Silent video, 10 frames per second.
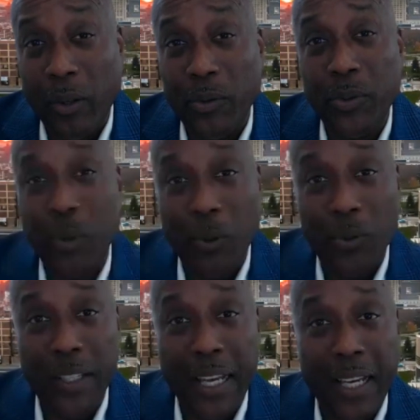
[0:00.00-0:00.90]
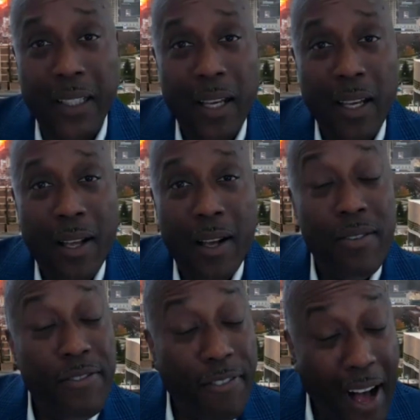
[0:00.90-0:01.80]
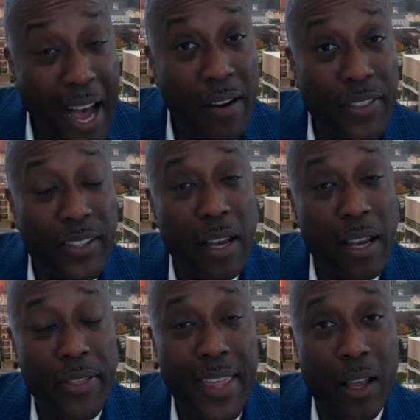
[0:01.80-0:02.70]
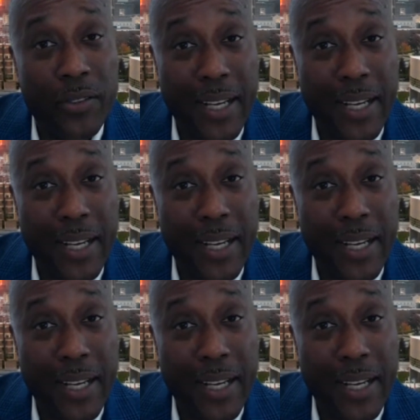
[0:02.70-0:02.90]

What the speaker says: schools get 5,000 to 7,000